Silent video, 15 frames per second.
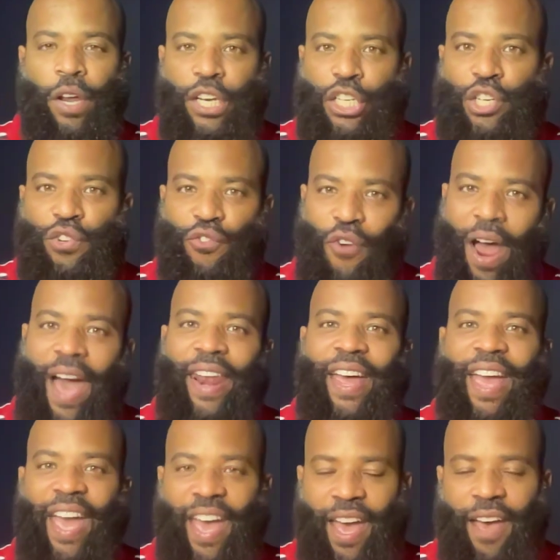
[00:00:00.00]
to try
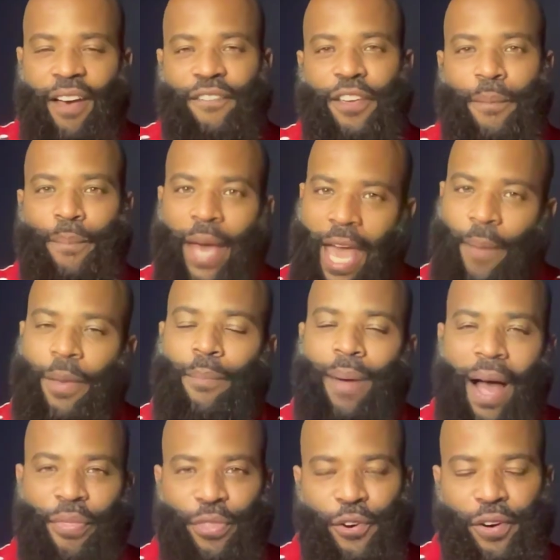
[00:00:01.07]
to have your baby
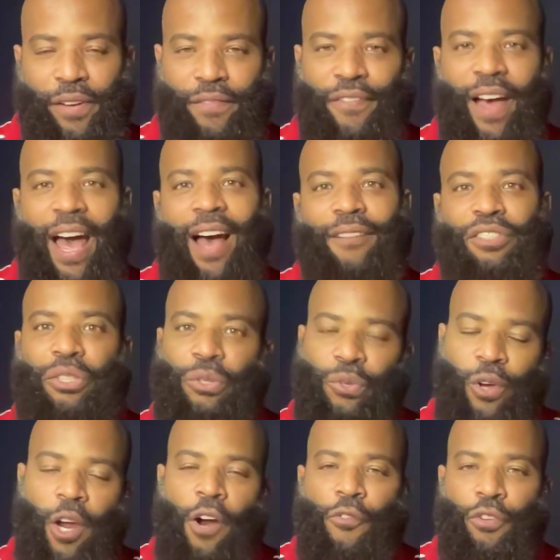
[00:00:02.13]
by 35
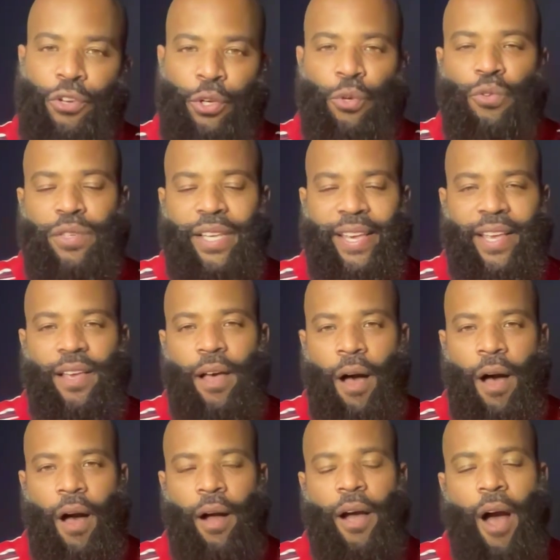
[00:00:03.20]
to reduce
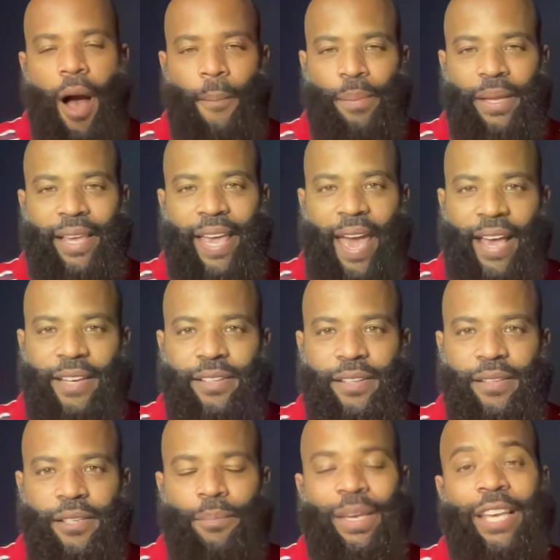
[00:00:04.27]

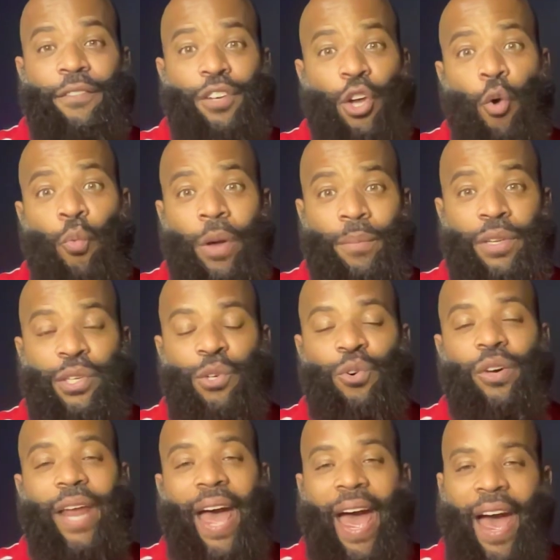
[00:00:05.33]
complications. I mean, even though women
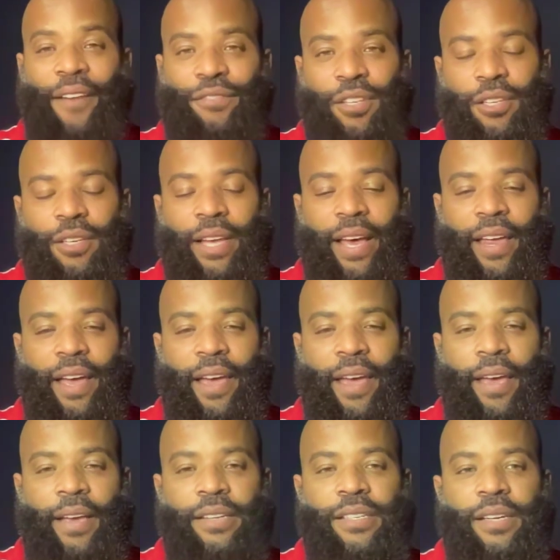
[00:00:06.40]
do it after that
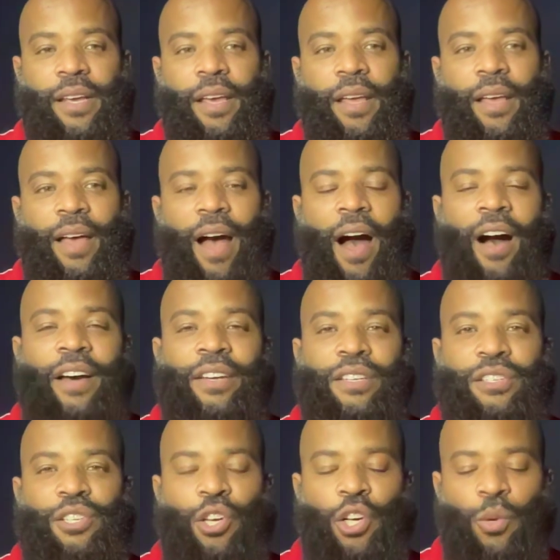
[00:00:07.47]
age, I
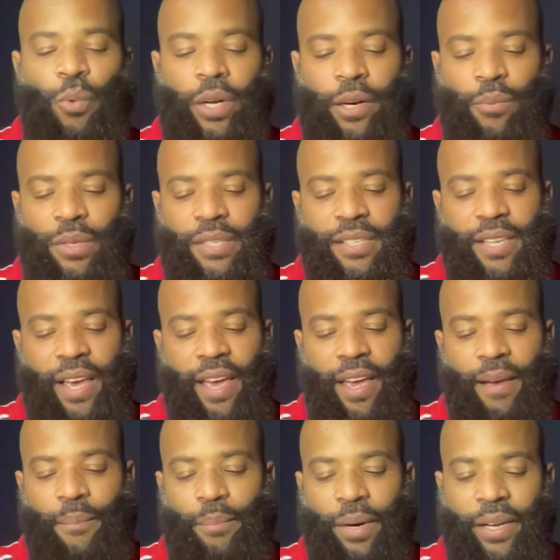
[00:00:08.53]
understood what he was
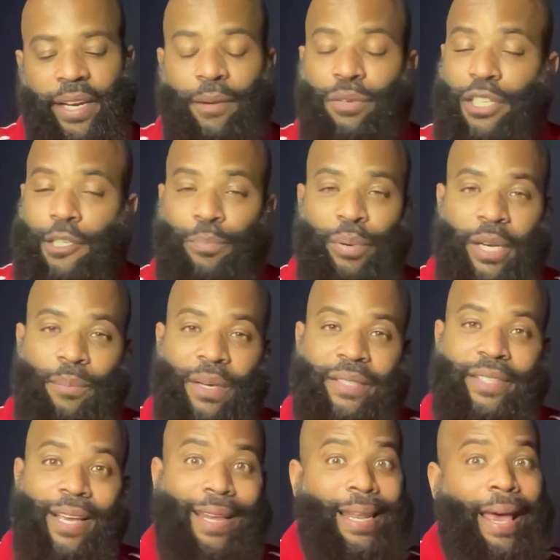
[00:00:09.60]
saying, but he was just pretty much
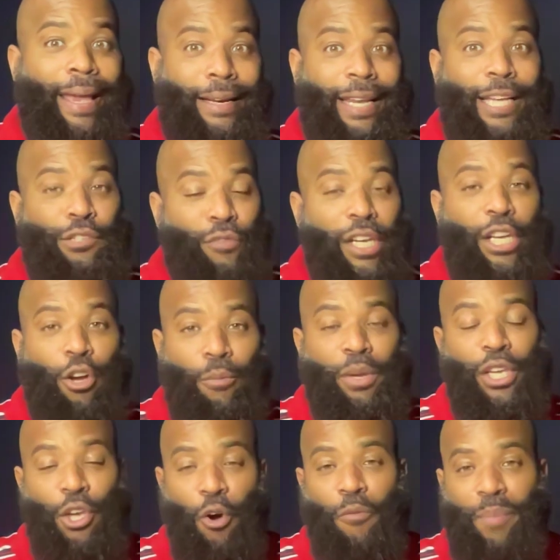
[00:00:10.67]
telling, like, that's really going to
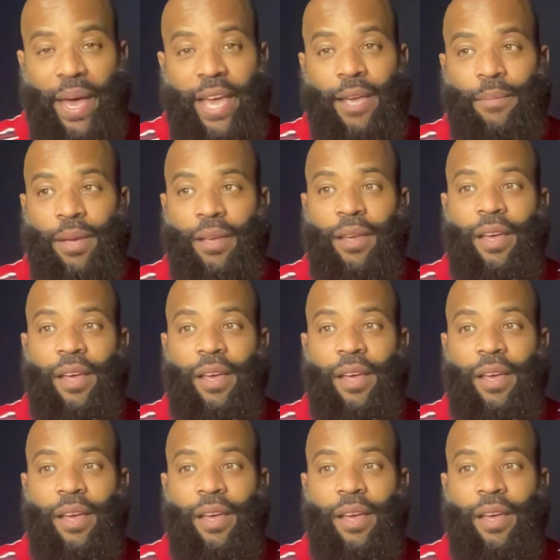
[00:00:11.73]
be your baby,